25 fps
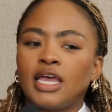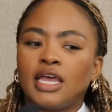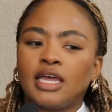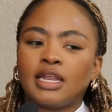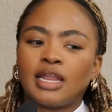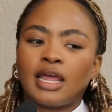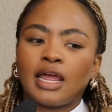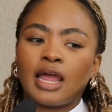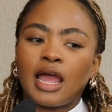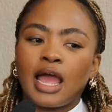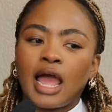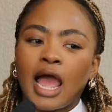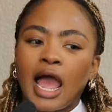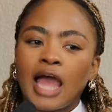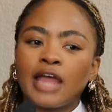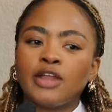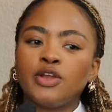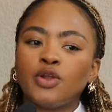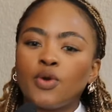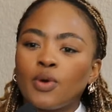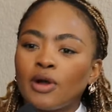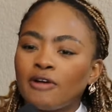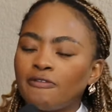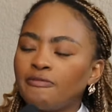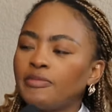And I, I
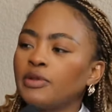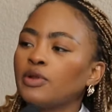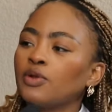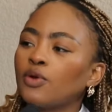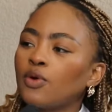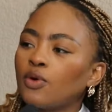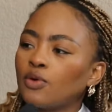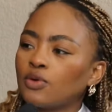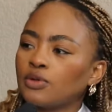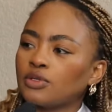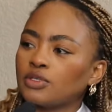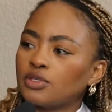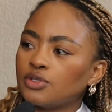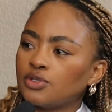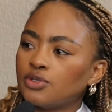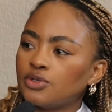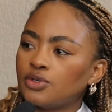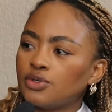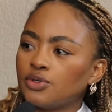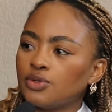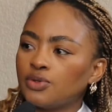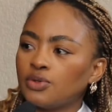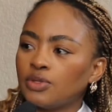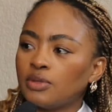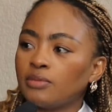know I've been called
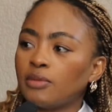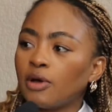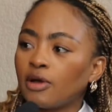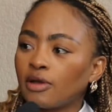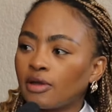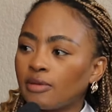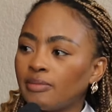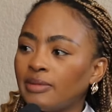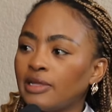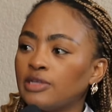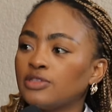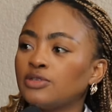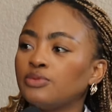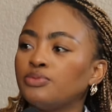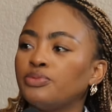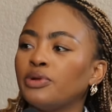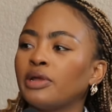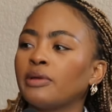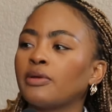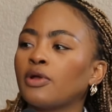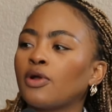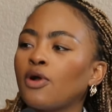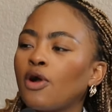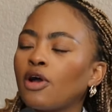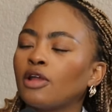to the marketplace, yes.
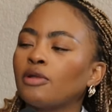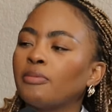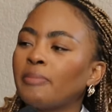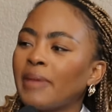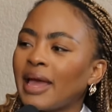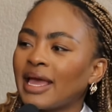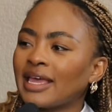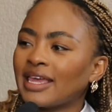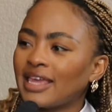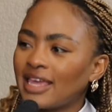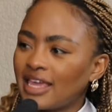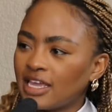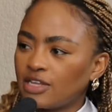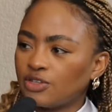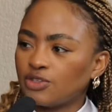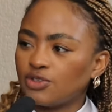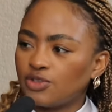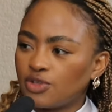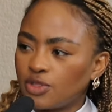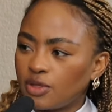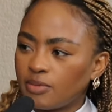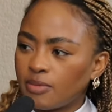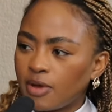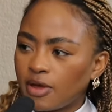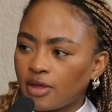bring God back
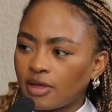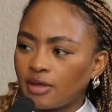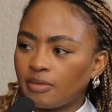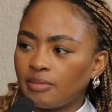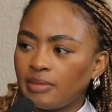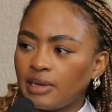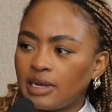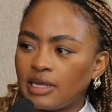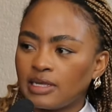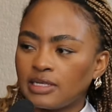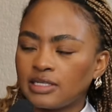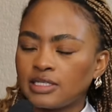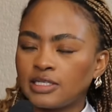into the marketplace.